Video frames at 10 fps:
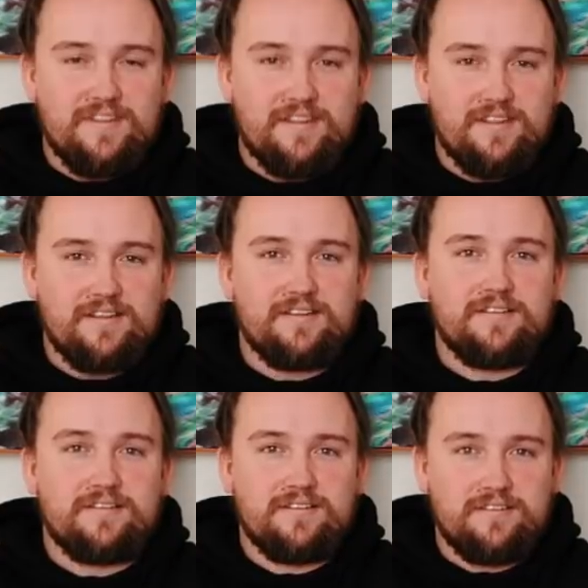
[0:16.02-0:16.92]

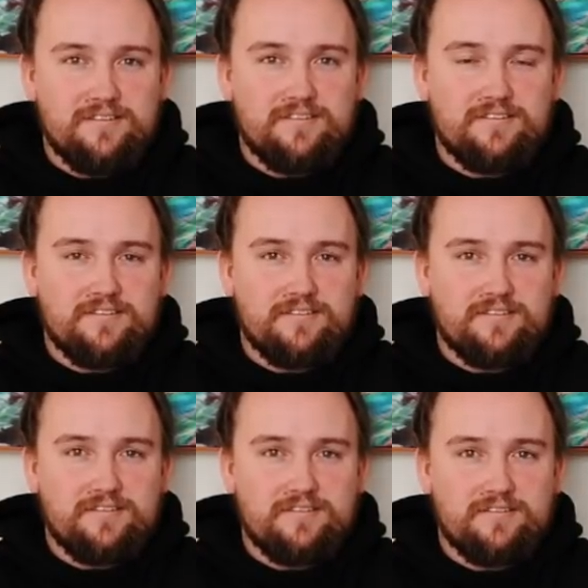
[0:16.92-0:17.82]

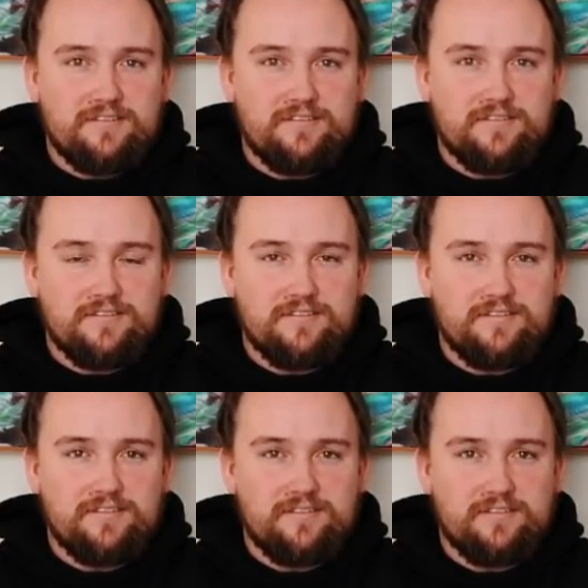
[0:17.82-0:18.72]

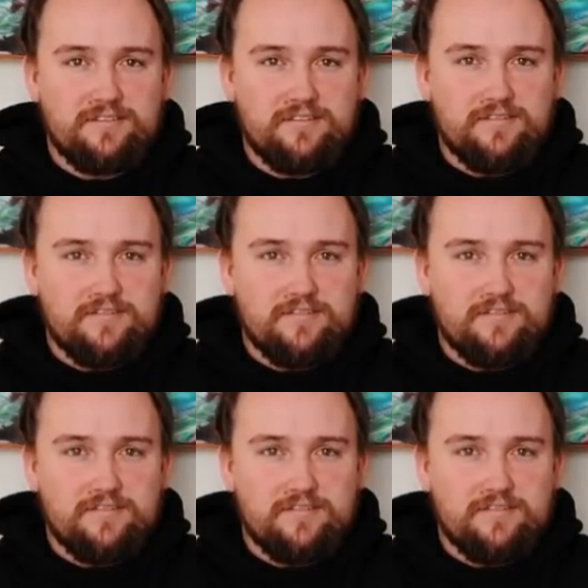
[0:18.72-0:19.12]
The person shown says nothing.